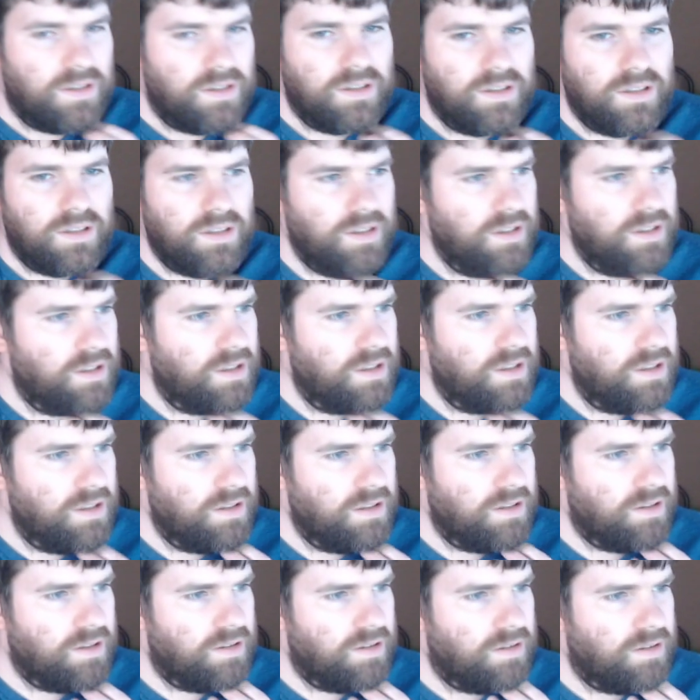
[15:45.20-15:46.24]
Either
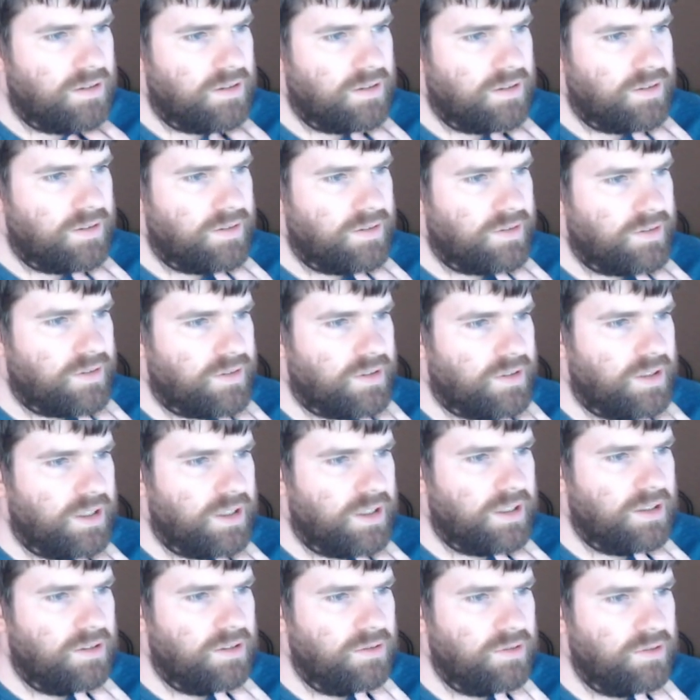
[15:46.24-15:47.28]
to
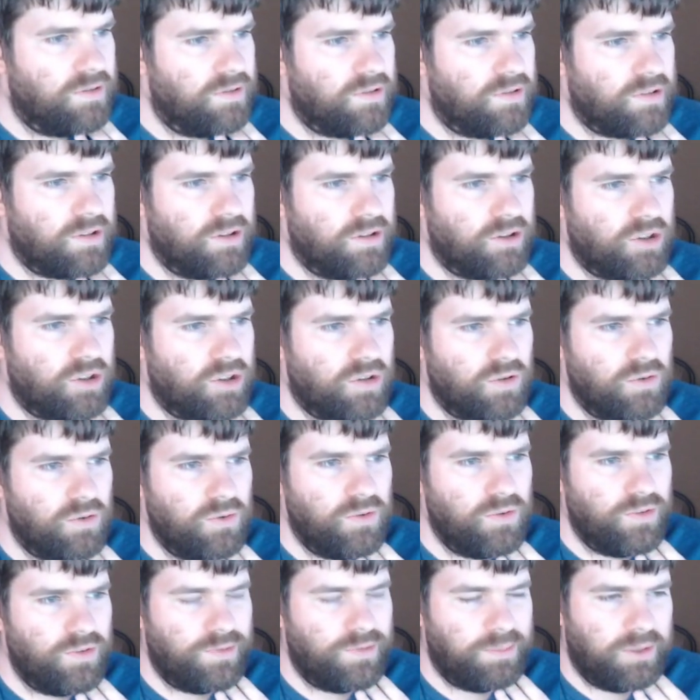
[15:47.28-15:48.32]
let users
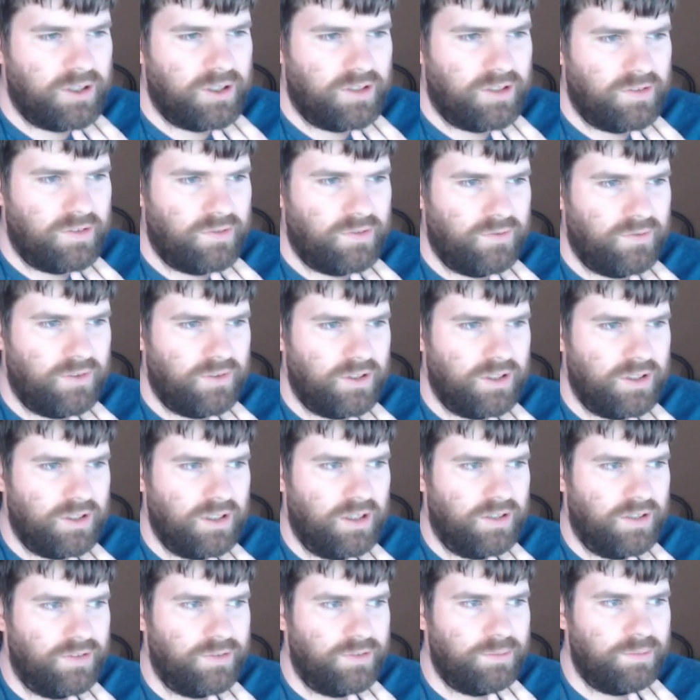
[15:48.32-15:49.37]
control Spotify
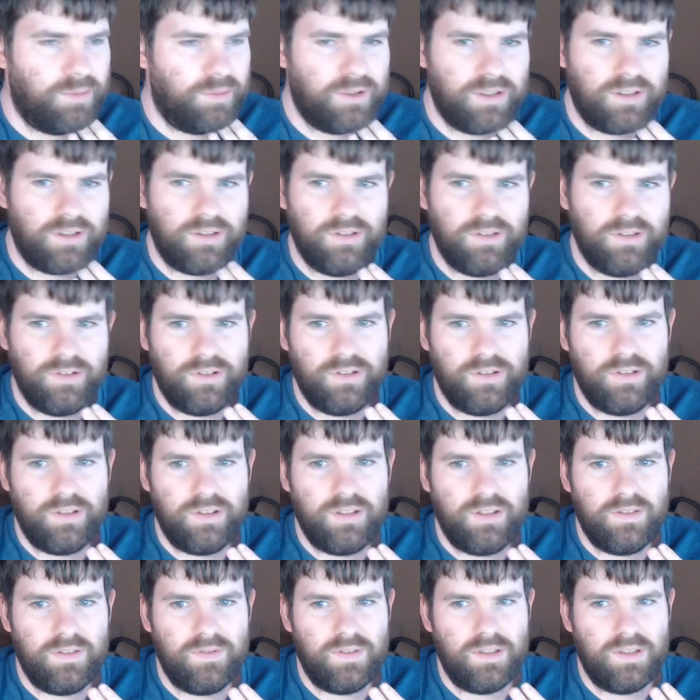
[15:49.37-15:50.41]
on speakers and
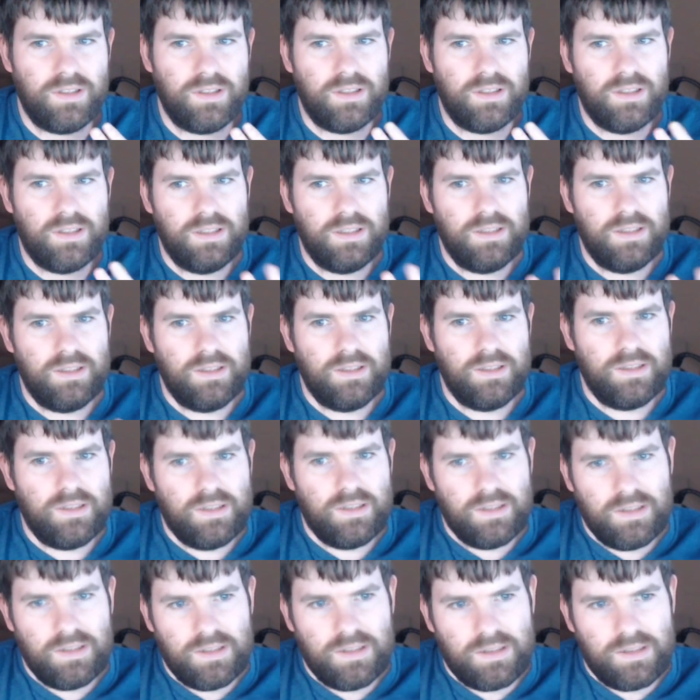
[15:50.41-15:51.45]
TV.
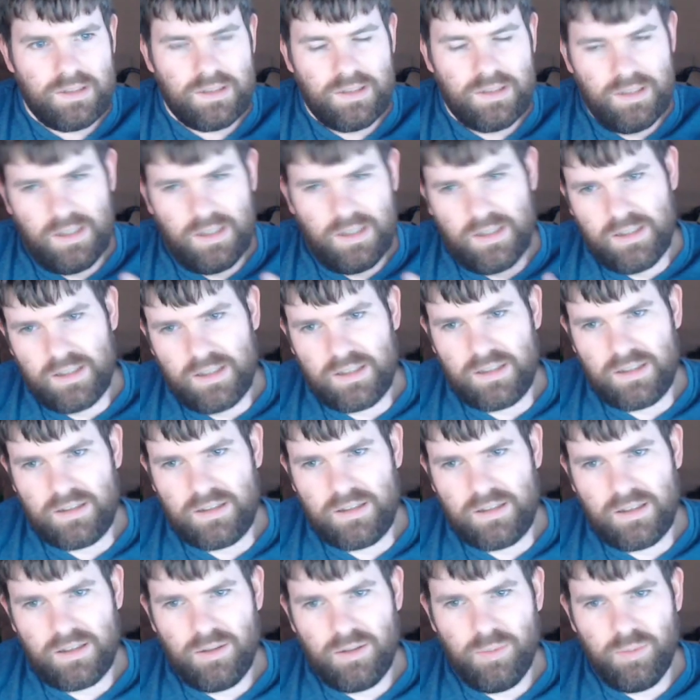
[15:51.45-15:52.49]
Yeah,
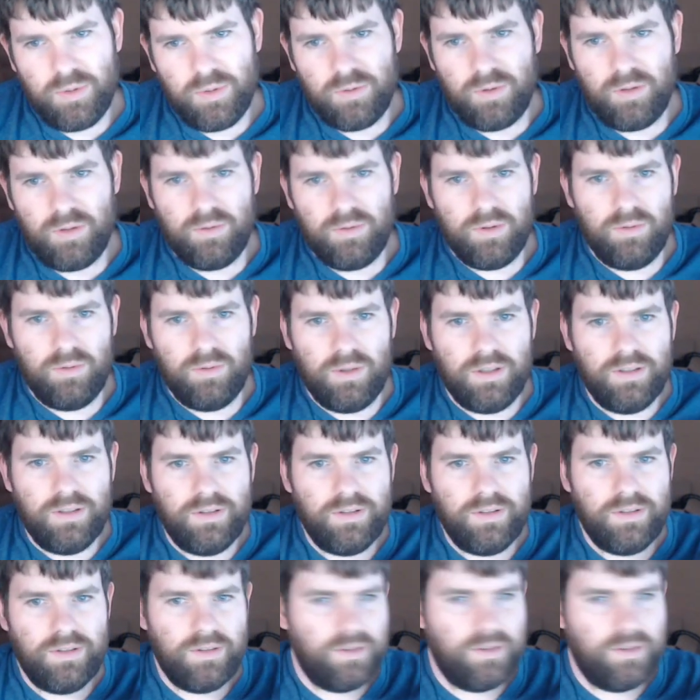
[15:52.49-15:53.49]
that could be what we want.